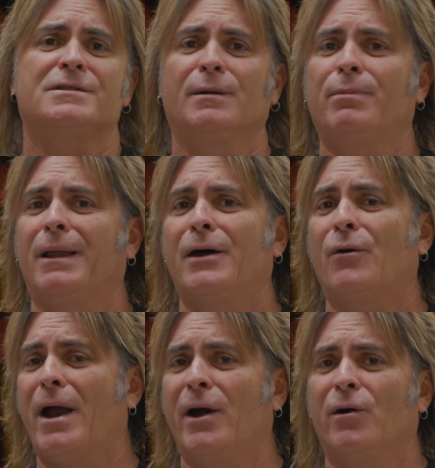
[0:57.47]
zipline,
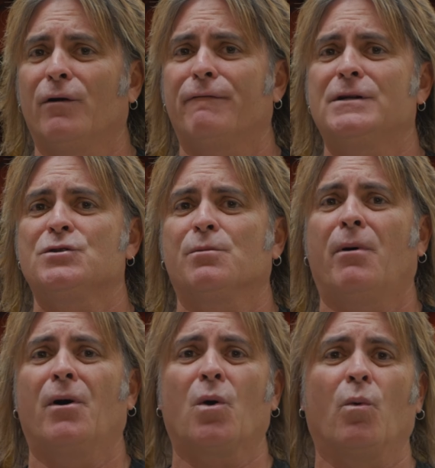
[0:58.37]
or aerial adventure
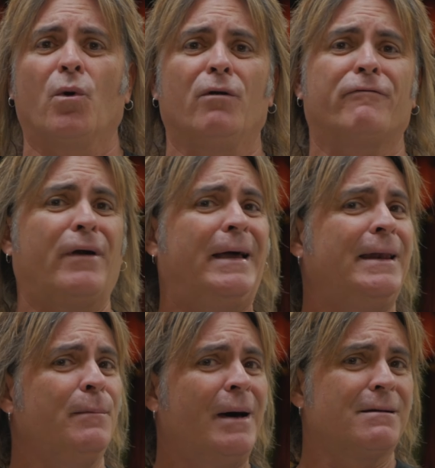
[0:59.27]
park world for
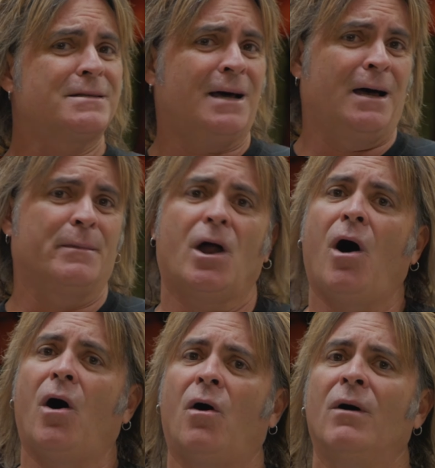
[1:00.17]
any amount of time at
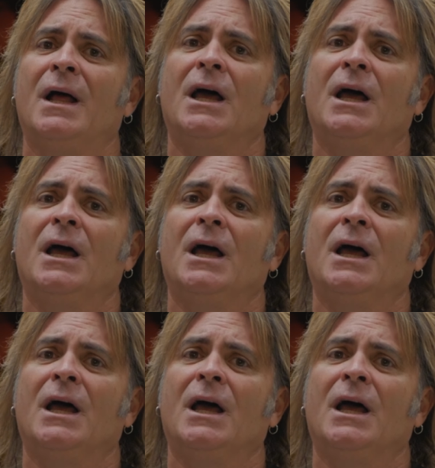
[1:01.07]
all,